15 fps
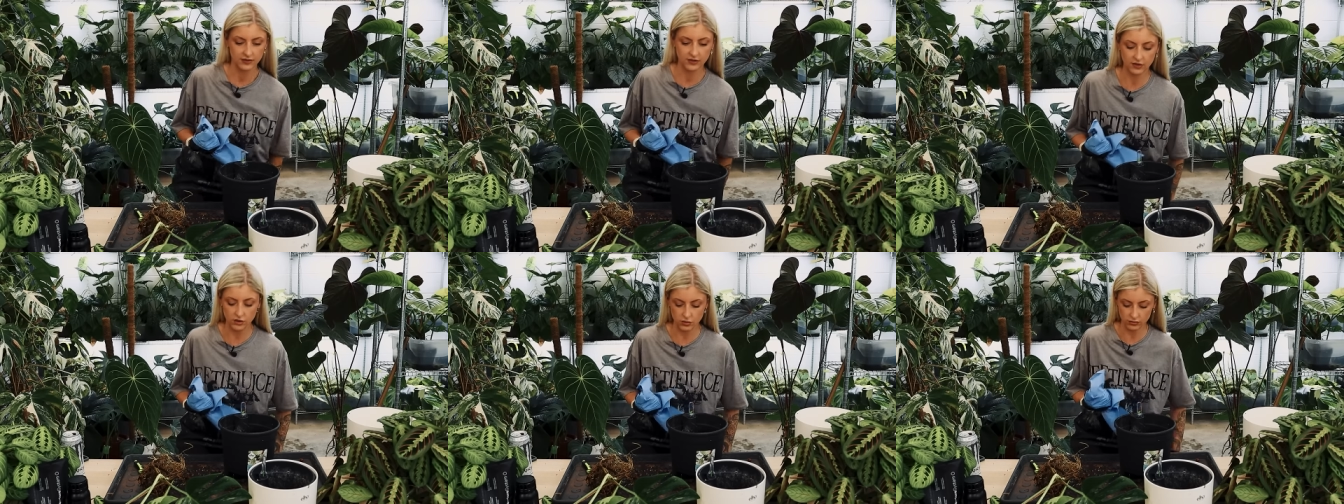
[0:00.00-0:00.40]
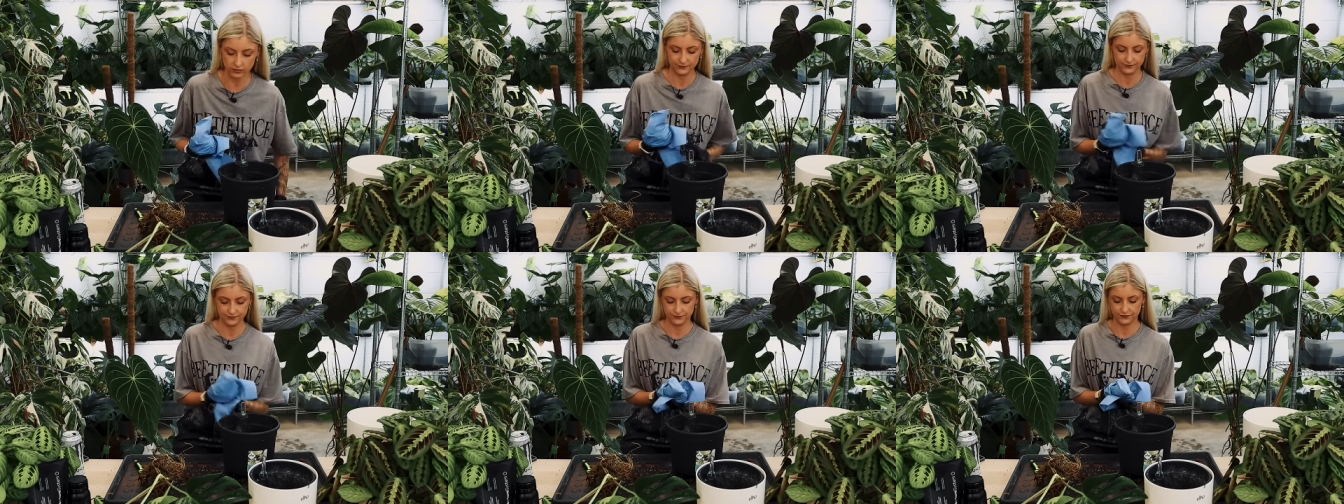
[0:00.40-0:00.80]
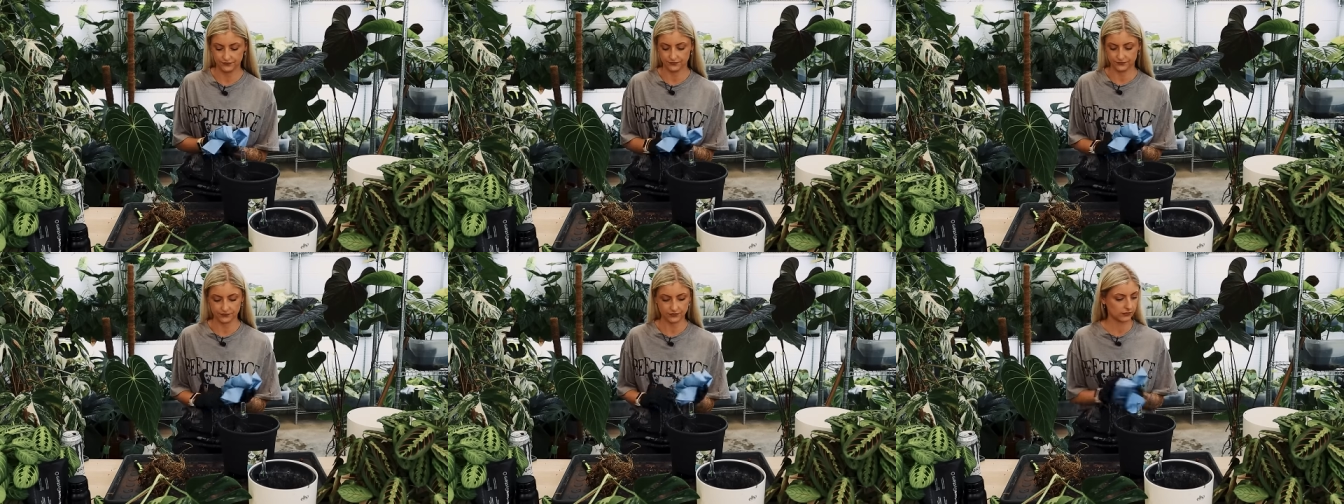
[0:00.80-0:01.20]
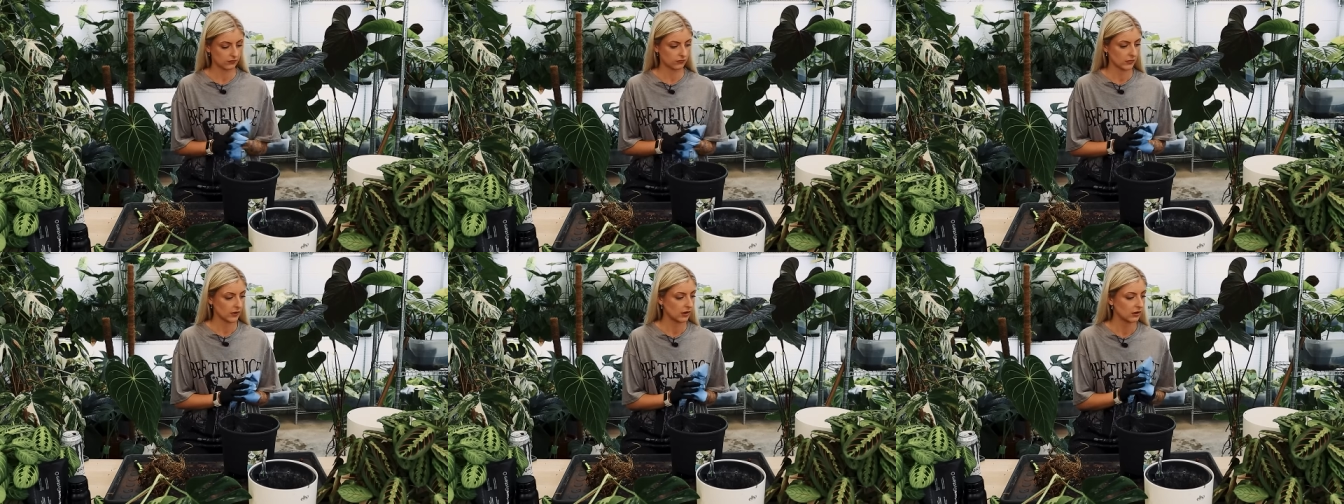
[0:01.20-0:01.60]
So,
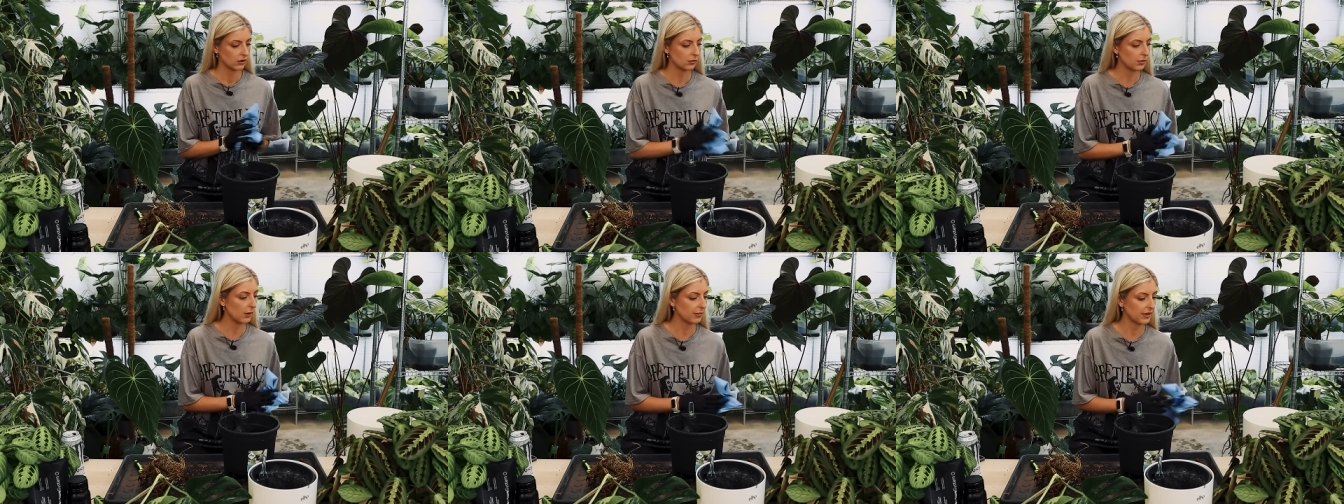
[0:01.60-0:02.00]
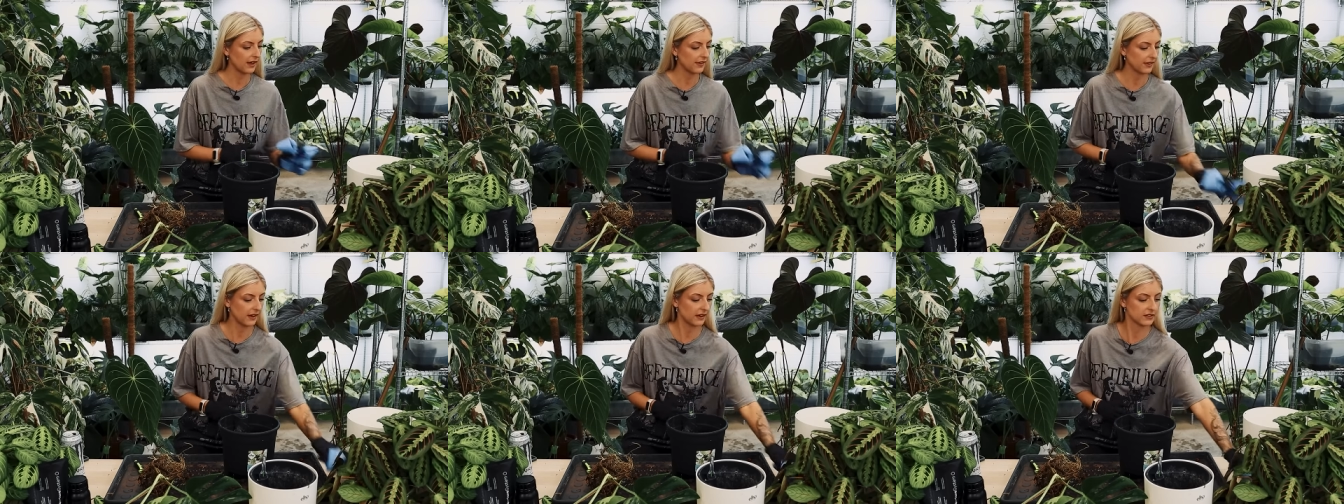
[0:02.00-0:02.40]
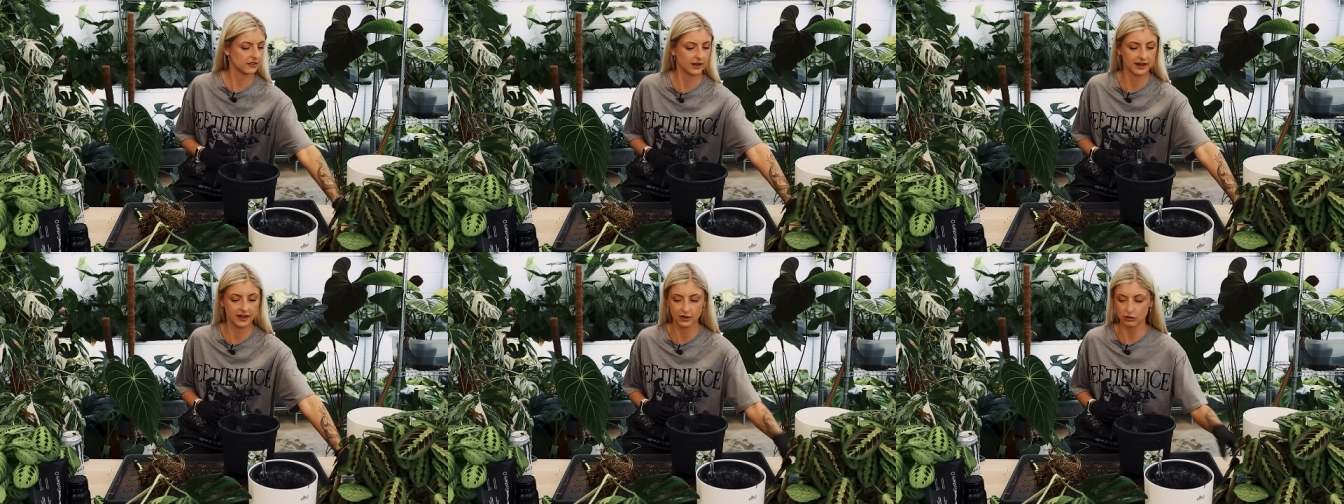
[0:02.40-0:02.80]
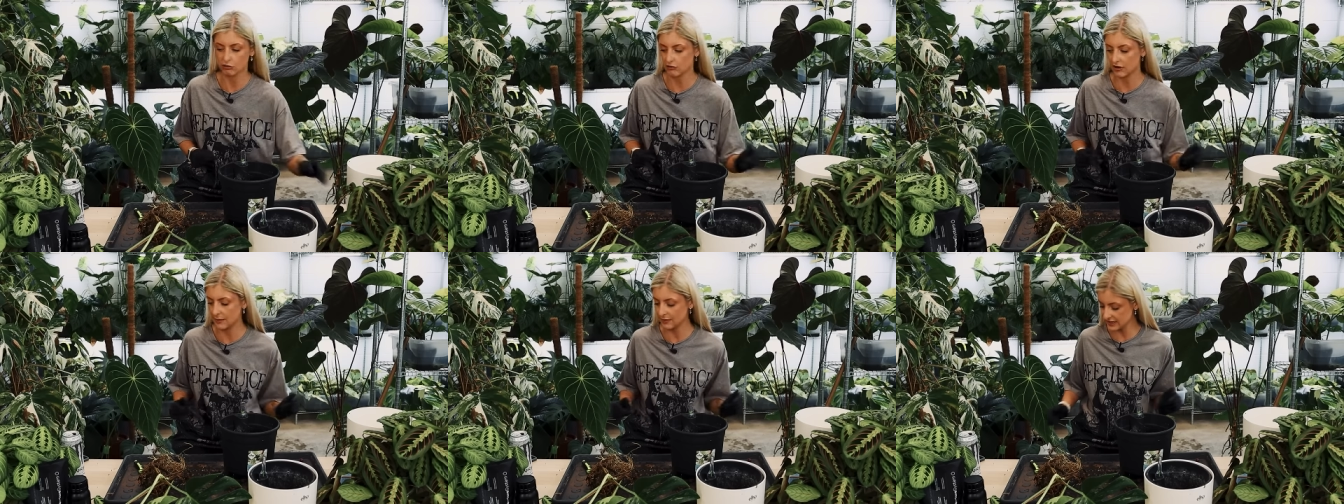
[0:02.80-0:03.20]
we'll pop that there so I can
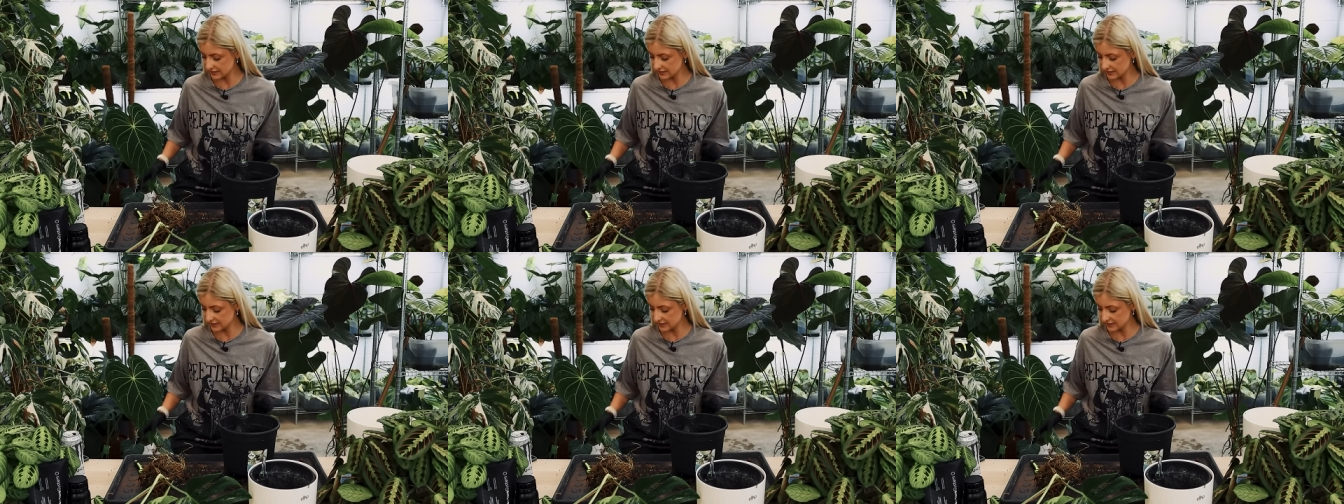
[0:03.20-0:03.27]
grab